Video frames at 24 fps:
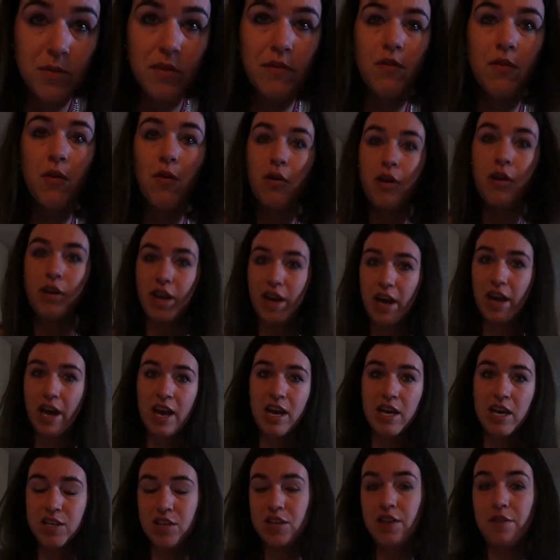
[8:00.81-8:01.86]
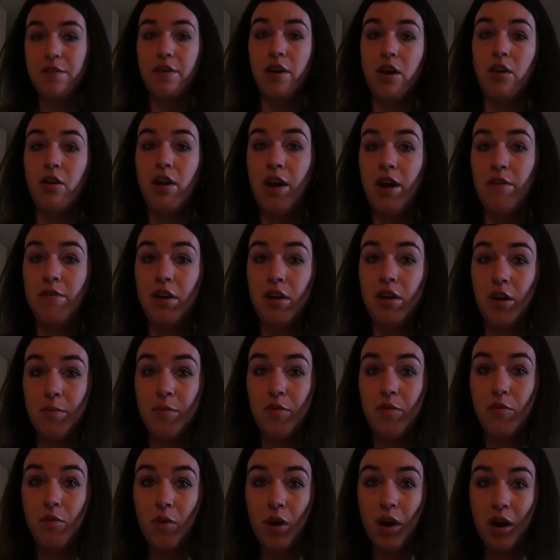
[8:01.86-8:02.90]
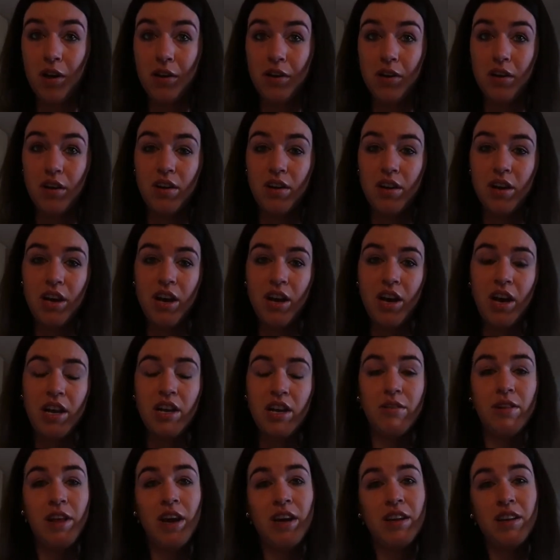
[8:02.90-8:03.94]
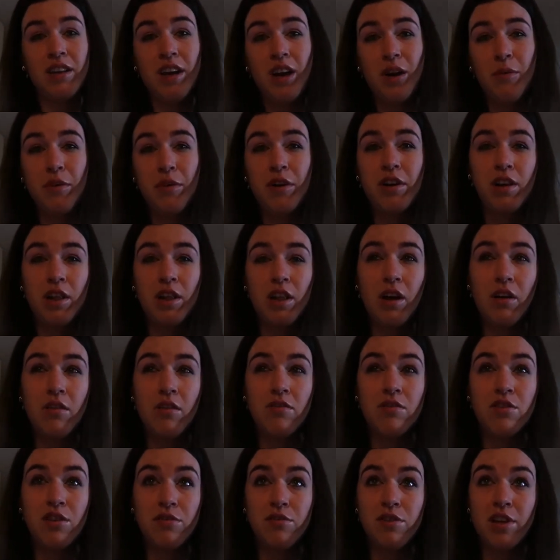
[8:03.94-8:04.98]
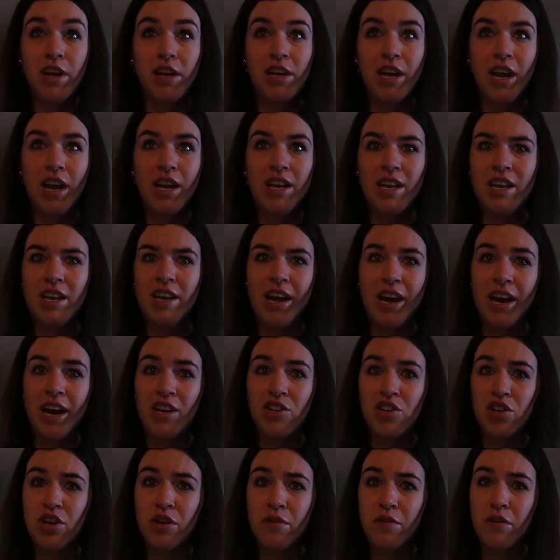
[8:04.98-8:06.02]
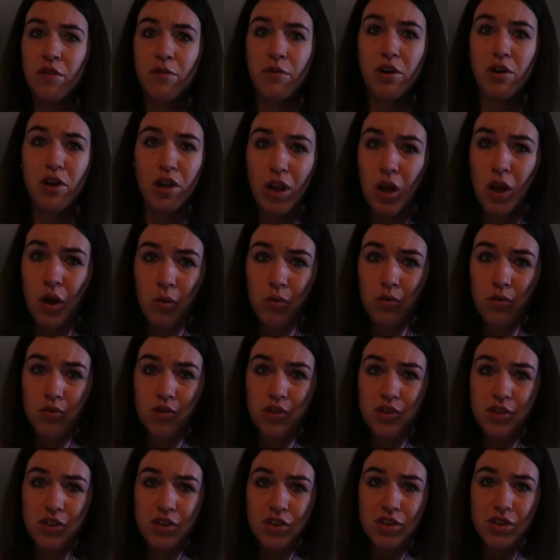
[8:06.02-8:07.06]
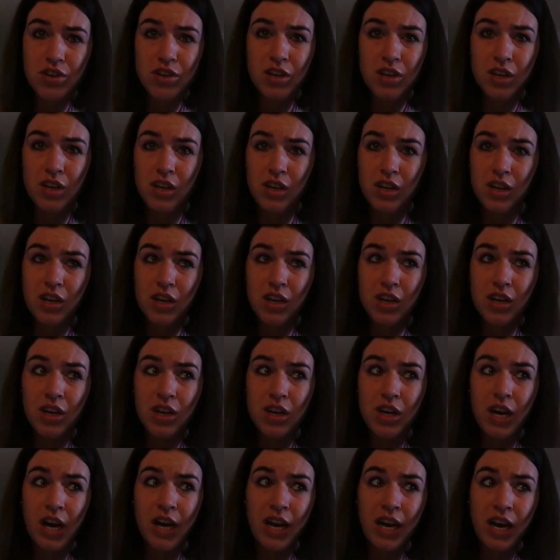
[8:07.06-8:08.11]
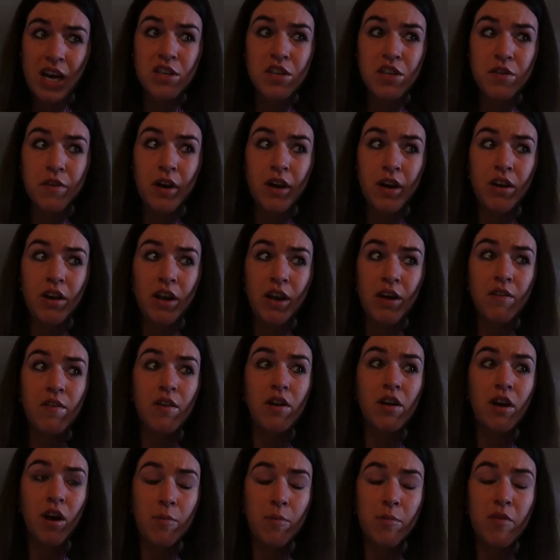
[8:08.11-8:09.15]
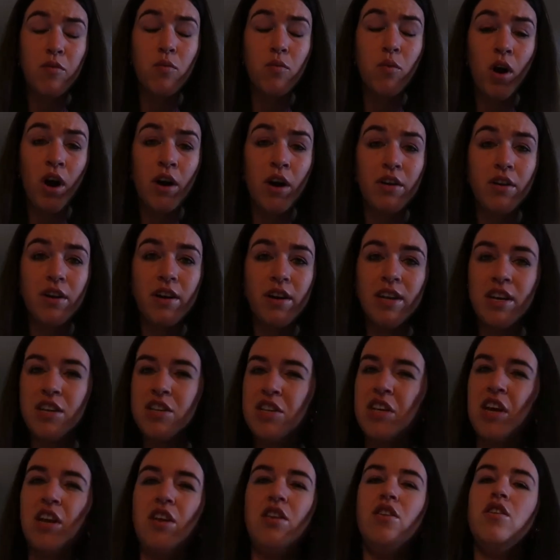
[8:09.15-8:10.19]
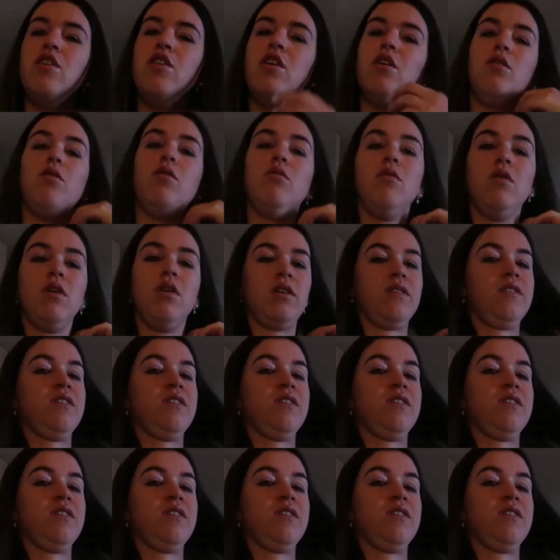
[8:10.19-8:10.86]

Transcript: before and I asked if I could have a cup of water. They're like, no, we're closed. It was like, I didn't ask you if you were closed. I asked if I could have a cup of water and they said no.